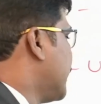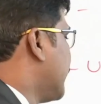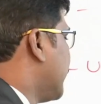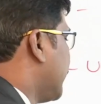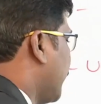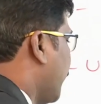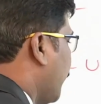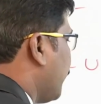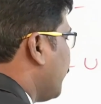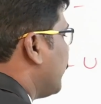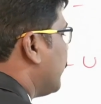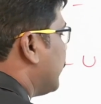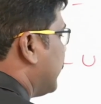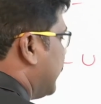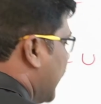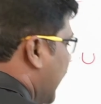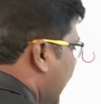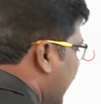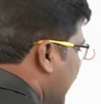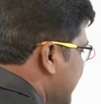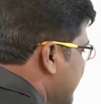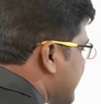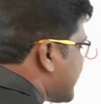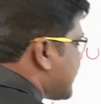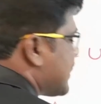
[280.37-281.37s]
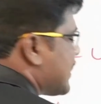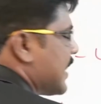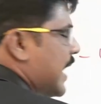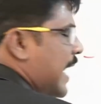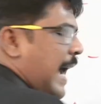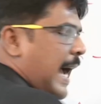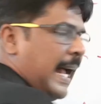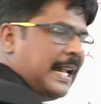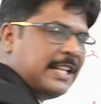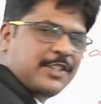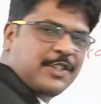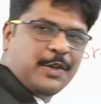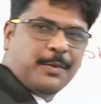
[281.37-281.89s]
Now, that's
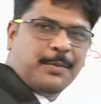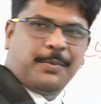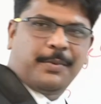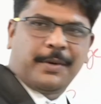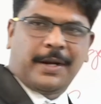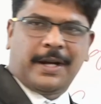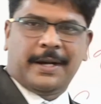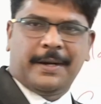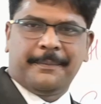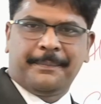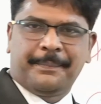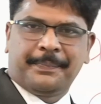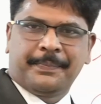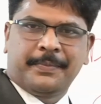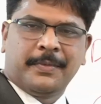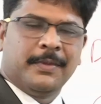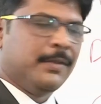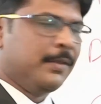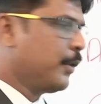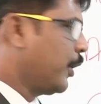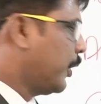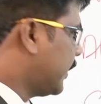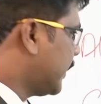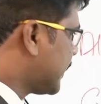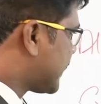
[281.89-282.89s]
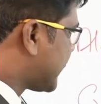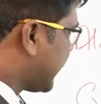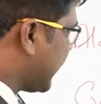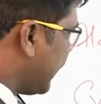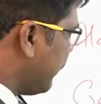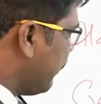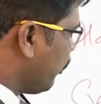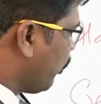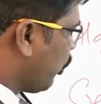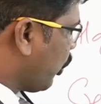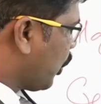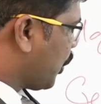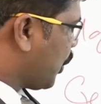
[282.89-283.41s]
algebra. Now, the
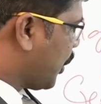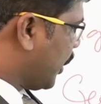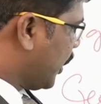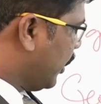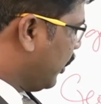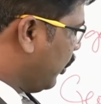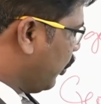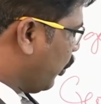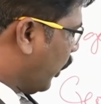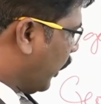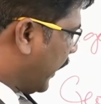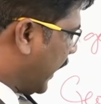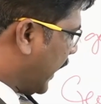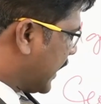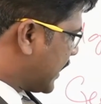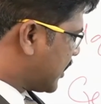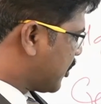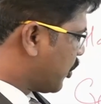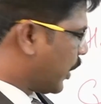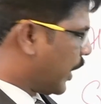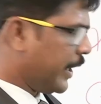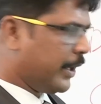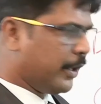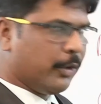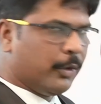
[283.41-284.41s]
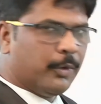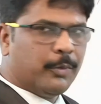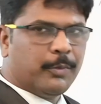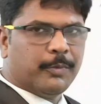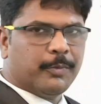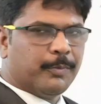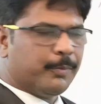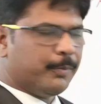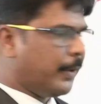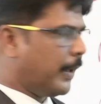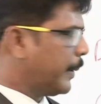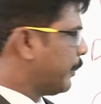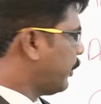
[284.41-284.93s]
same question, what I asked you right now
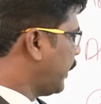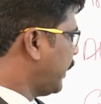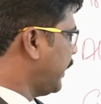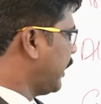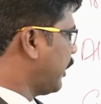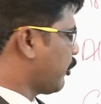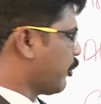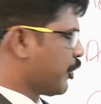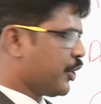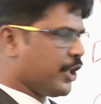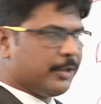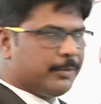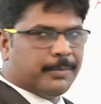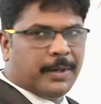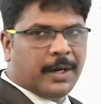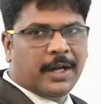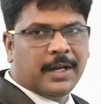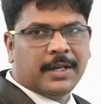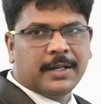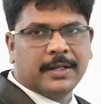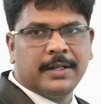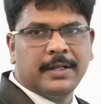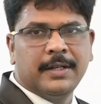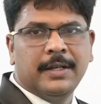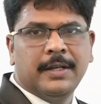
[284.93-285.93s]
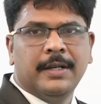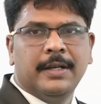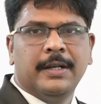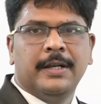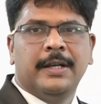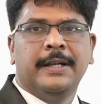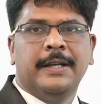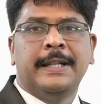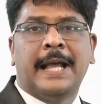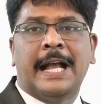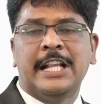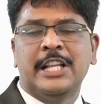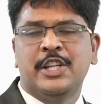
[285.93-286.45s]
by putting question mark,
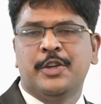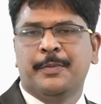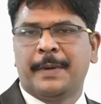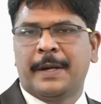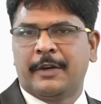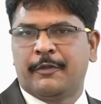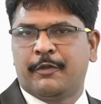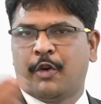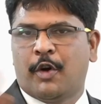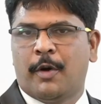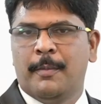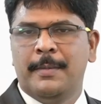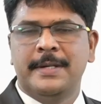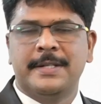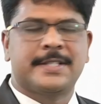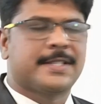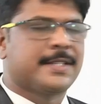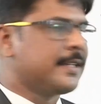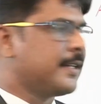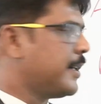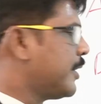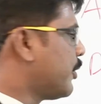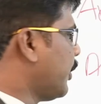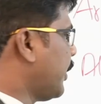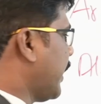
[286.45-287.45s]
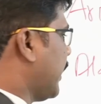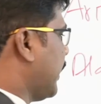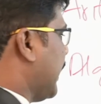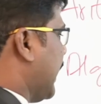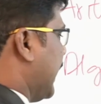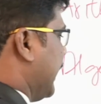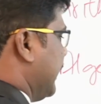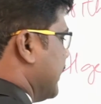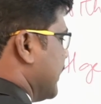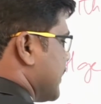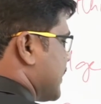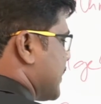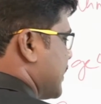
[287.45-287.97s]
in algebraic form, it's written
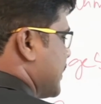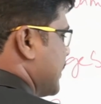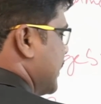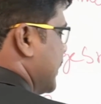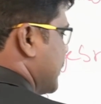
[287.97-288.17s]
like this.